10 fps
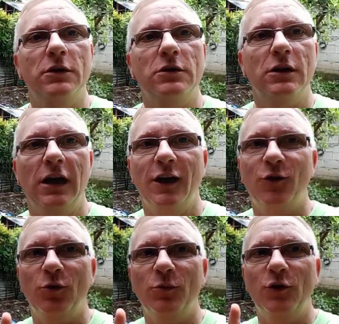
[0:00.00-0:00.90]
I hope you're
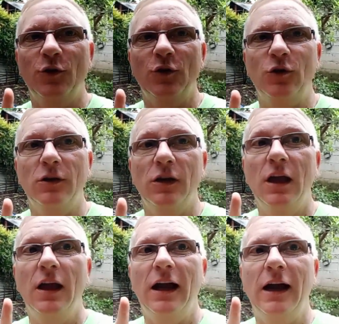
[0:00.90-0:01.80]
all
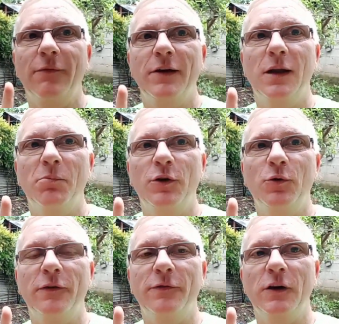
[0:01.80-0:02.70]
having a beautiful
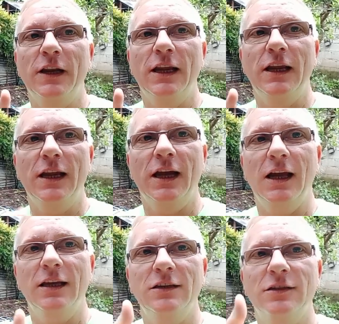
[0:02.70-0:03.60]
day, guys.
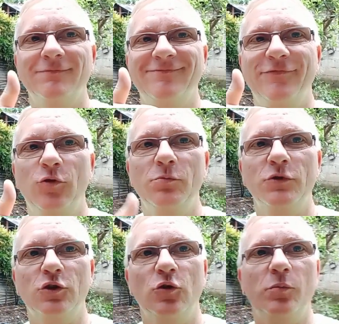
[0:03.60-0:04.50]
Thumbs up,
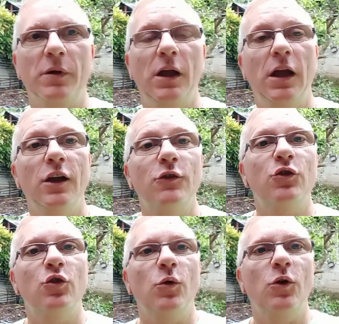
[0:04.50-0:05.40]
and to
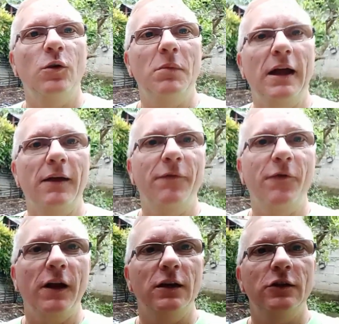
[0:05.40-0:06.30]
all my
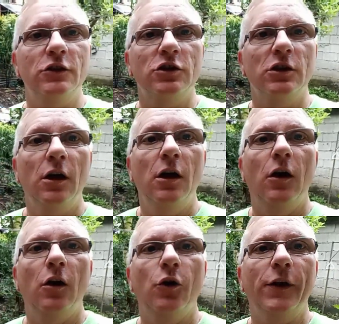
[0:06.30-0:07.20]
friends on
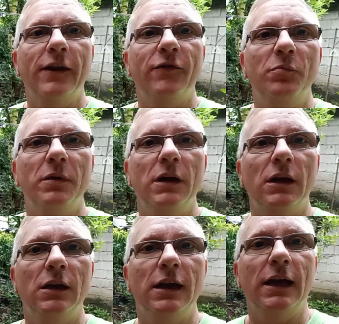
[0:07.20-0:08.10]
FB,
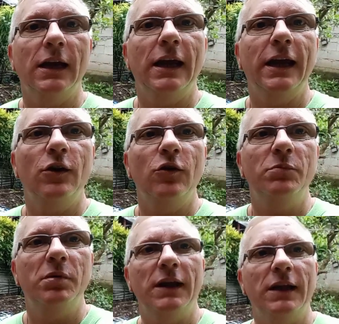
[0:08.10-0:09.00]
take care, God
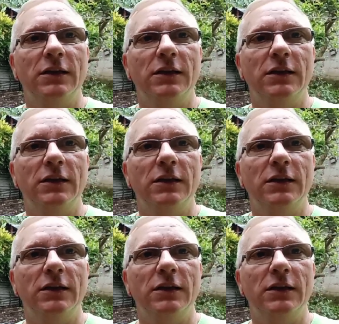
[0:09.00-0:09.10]
bless.